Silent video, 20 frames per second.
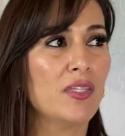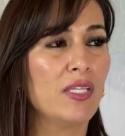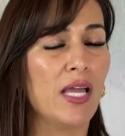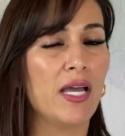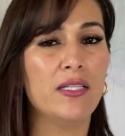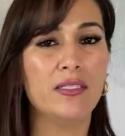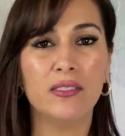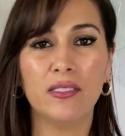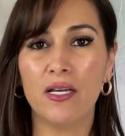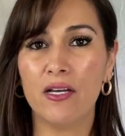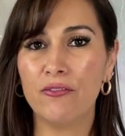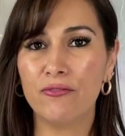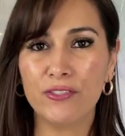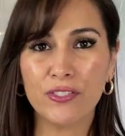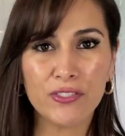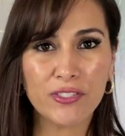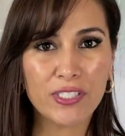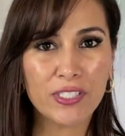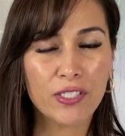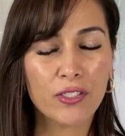I love
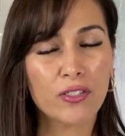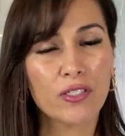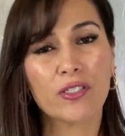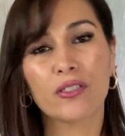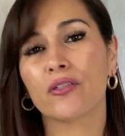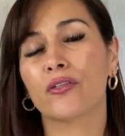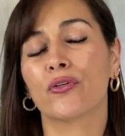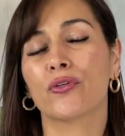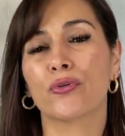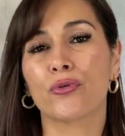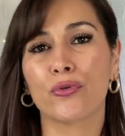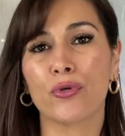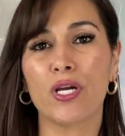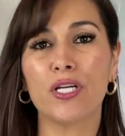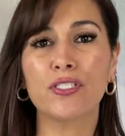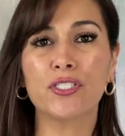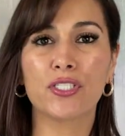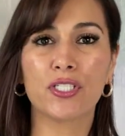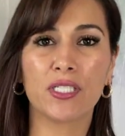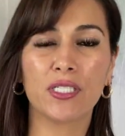using
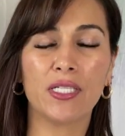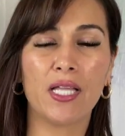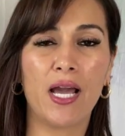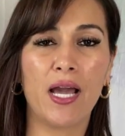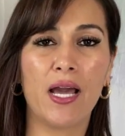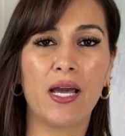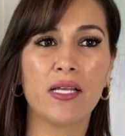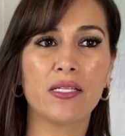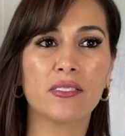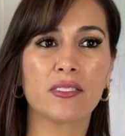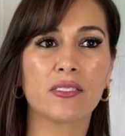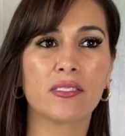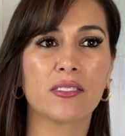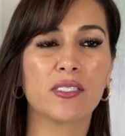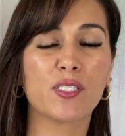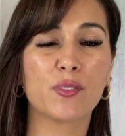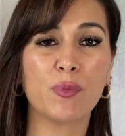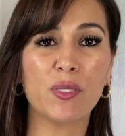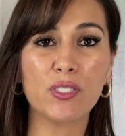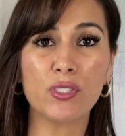crushed glass,
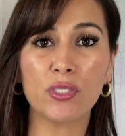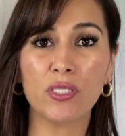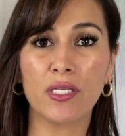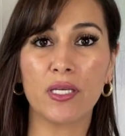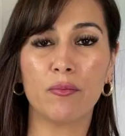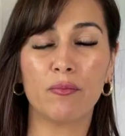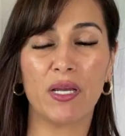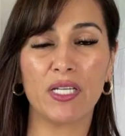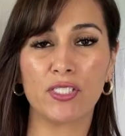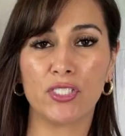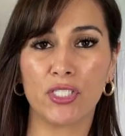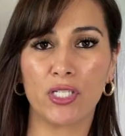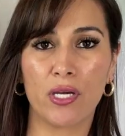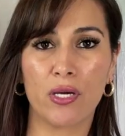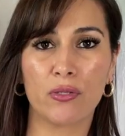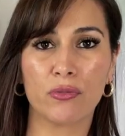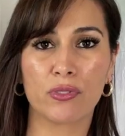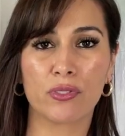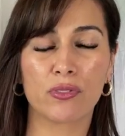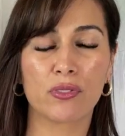especially in my
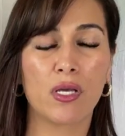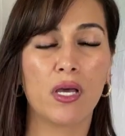geodes.